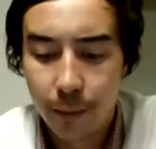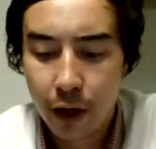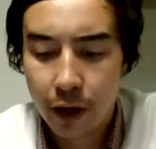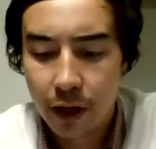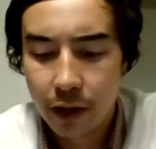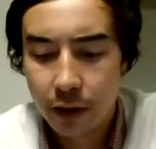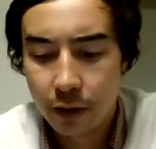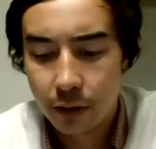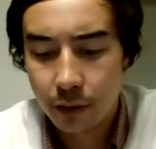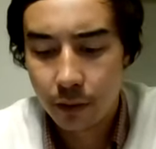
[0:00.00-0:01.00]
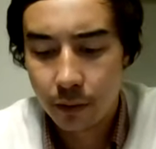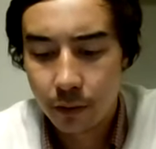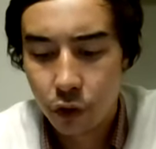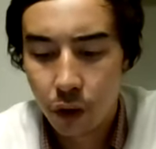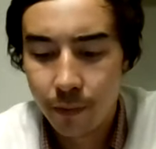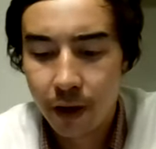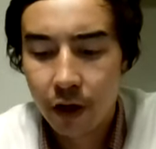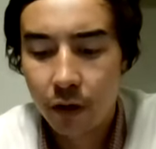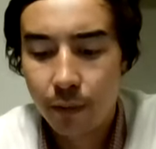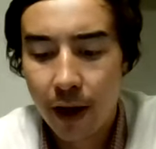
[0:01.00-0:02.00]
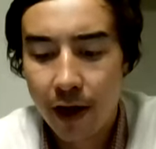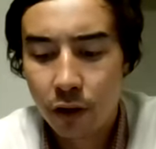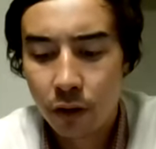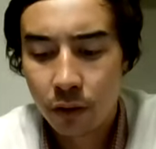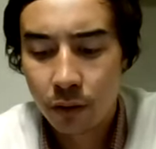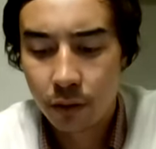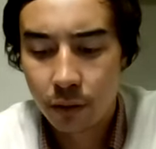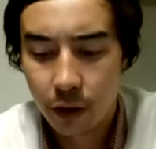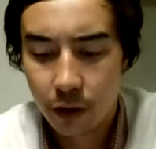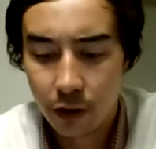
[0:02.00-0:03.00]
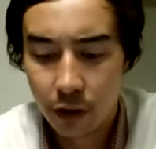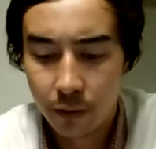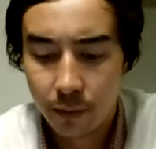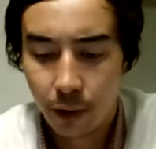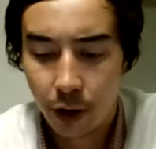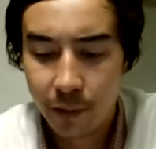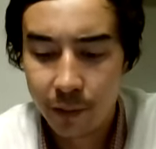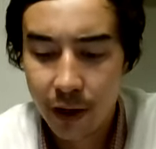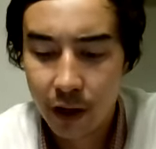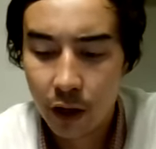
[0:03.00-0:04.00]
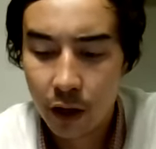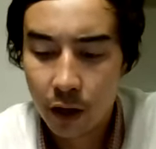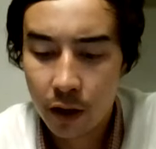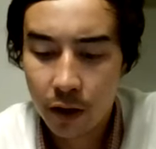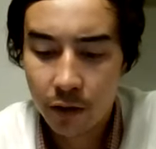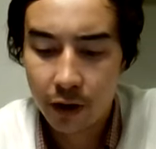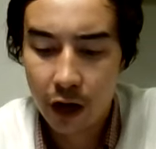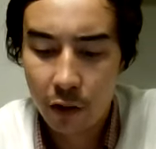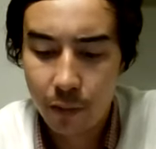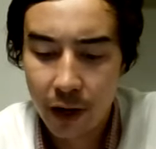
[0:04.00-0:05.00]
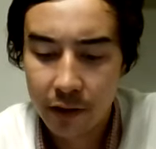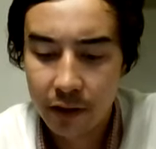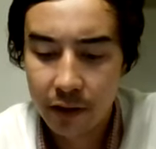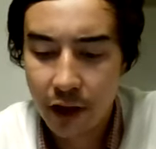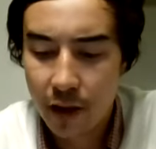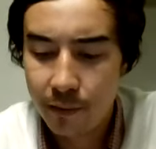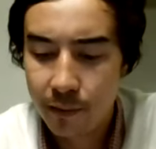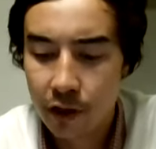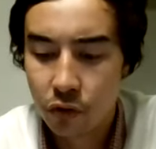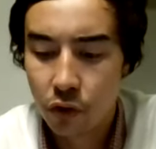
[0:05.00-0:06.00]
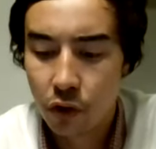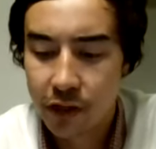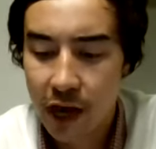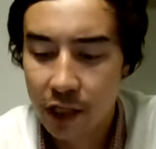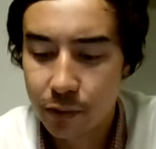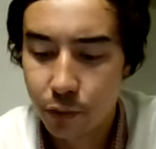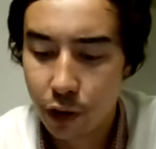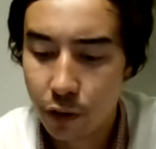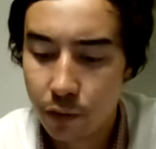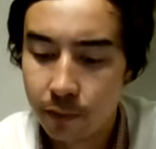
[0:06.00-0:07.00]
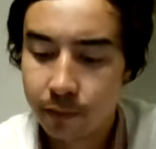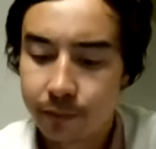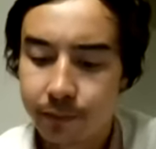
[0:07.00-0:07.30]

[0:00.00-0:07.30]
American toy maker Mattel, uh, Barbie maker, they're outpacing them as well as Hasbro.